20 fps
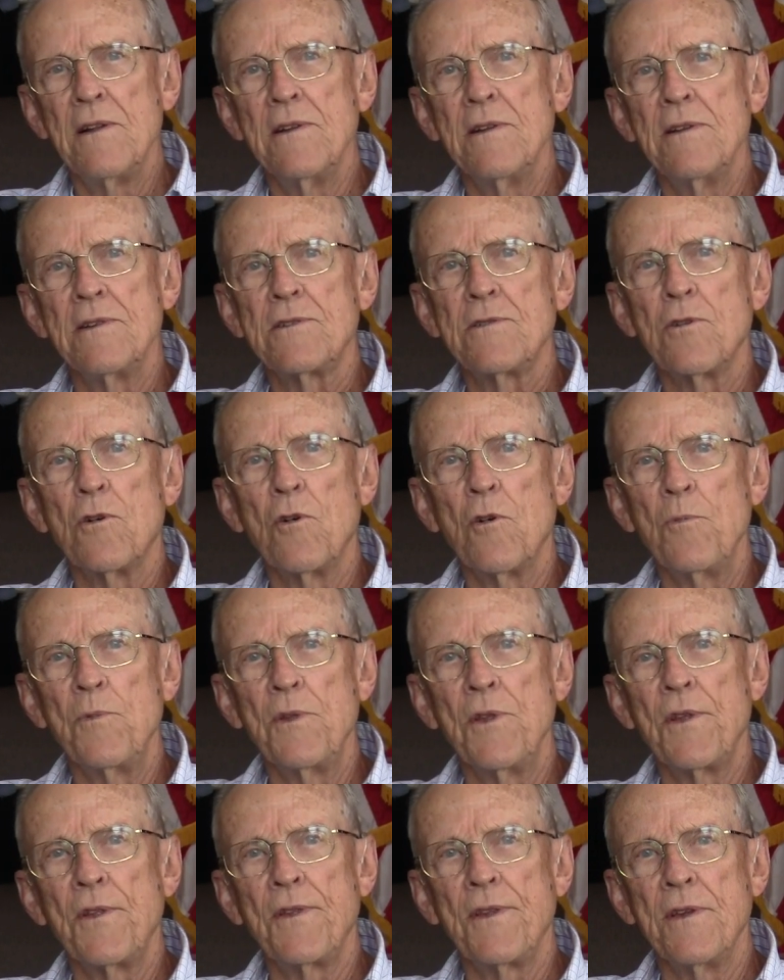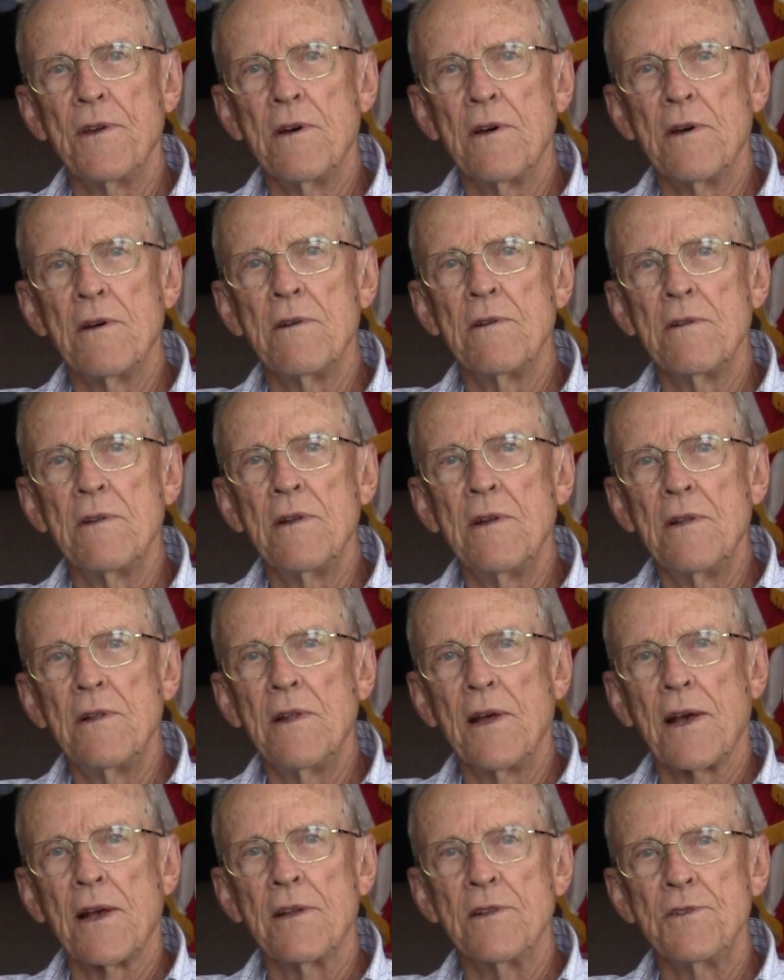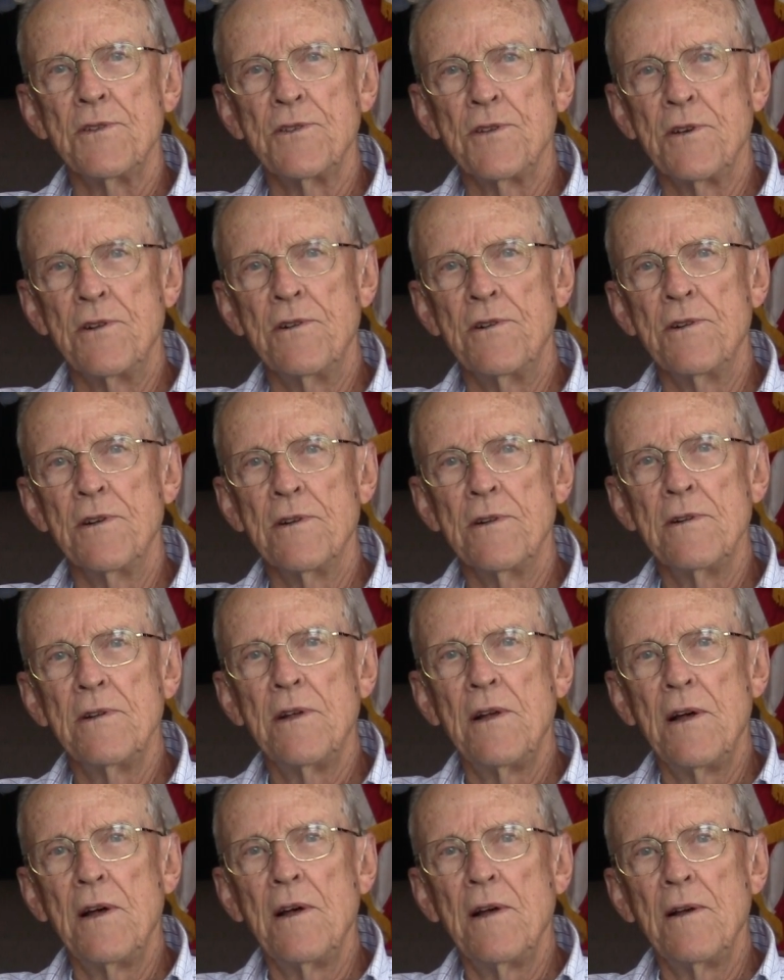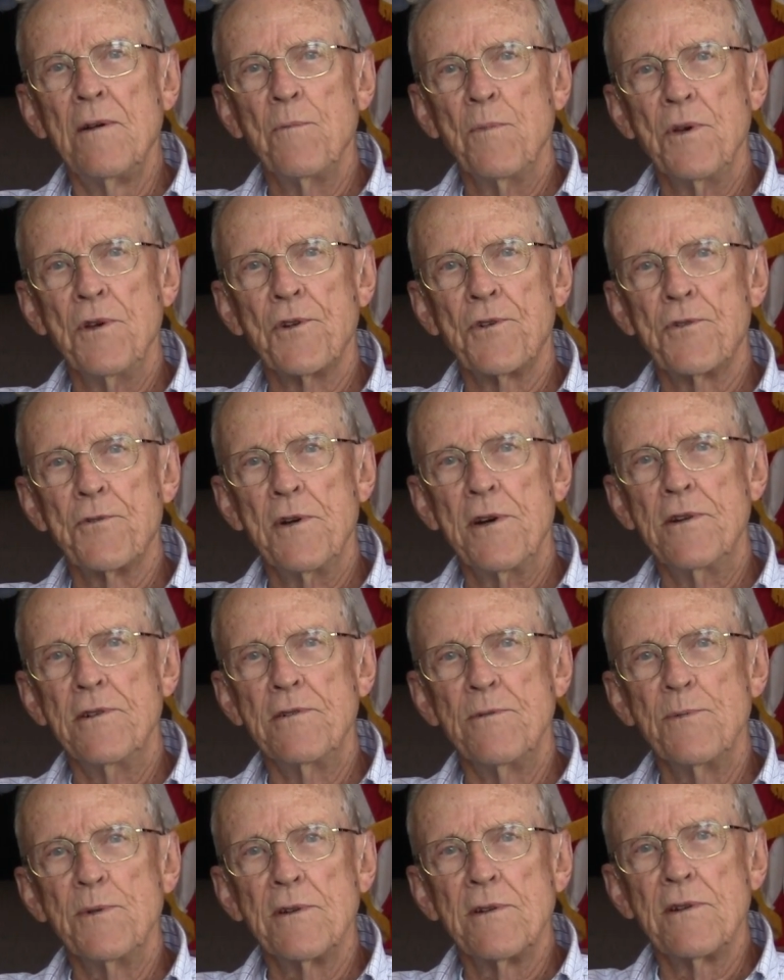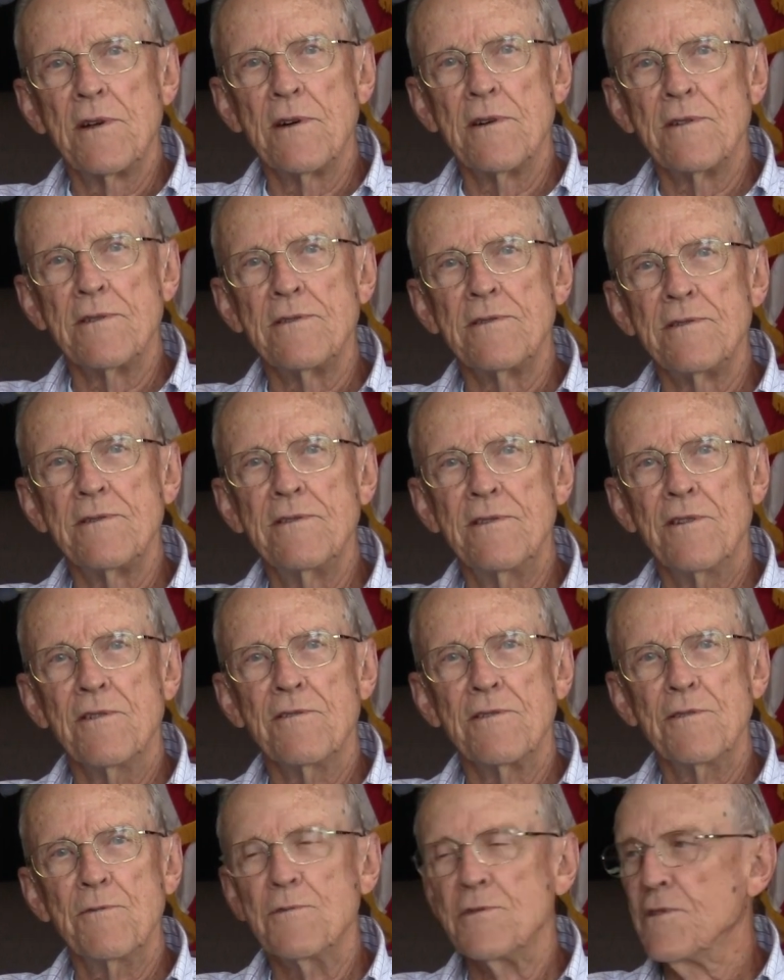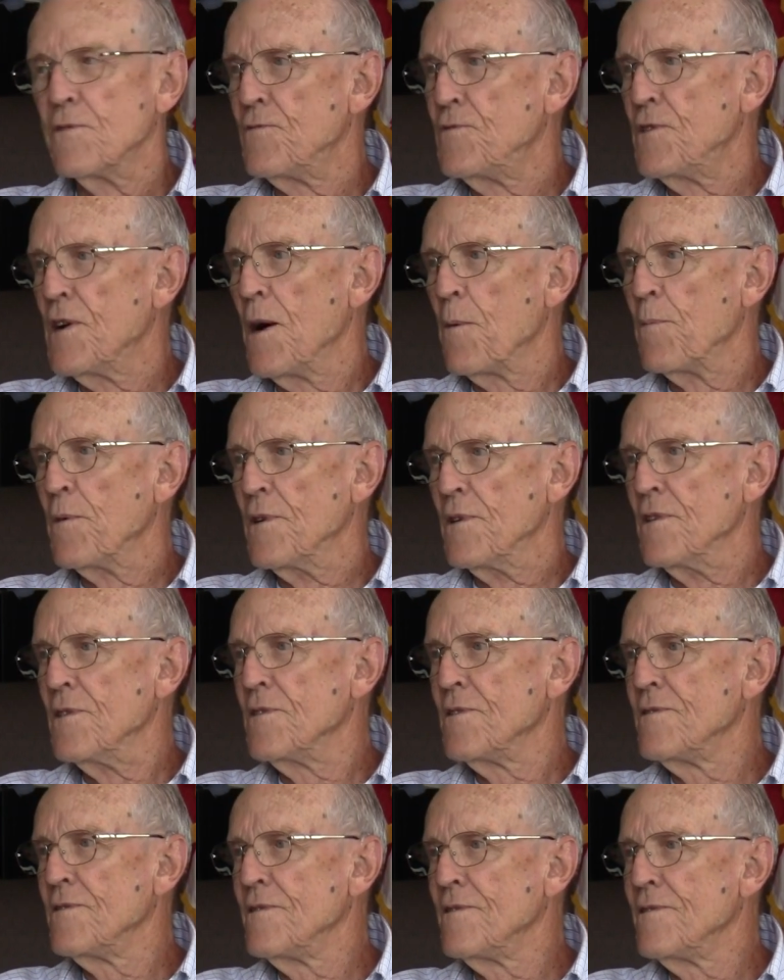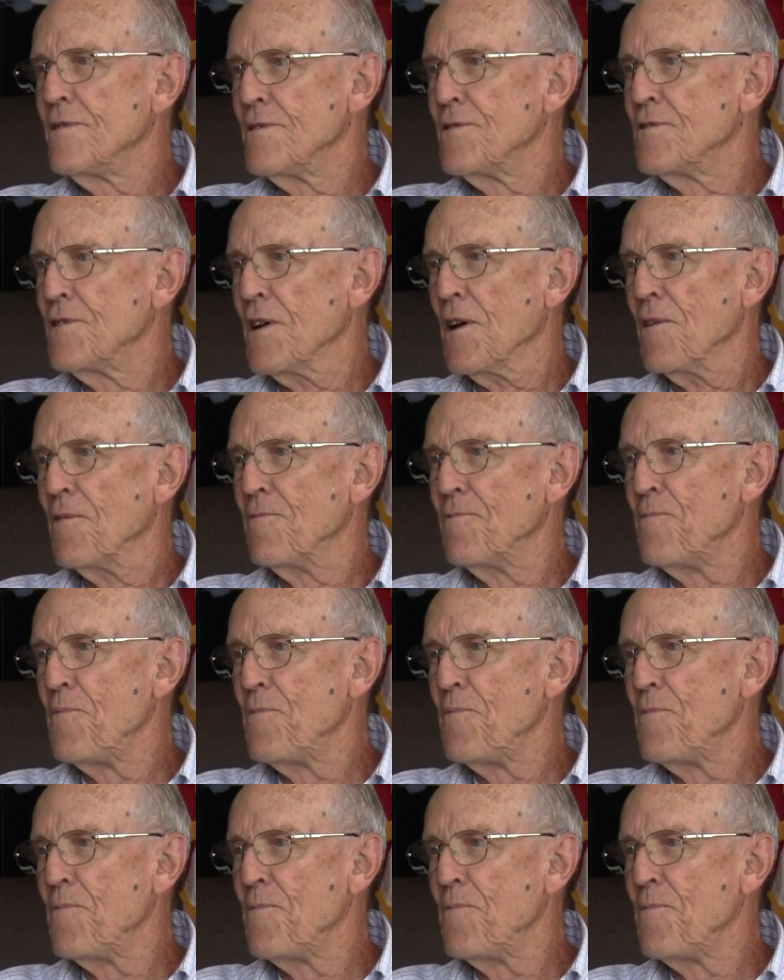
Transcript: just told me that uh, they considered me a traitor because, you know, he was of Japanese descent.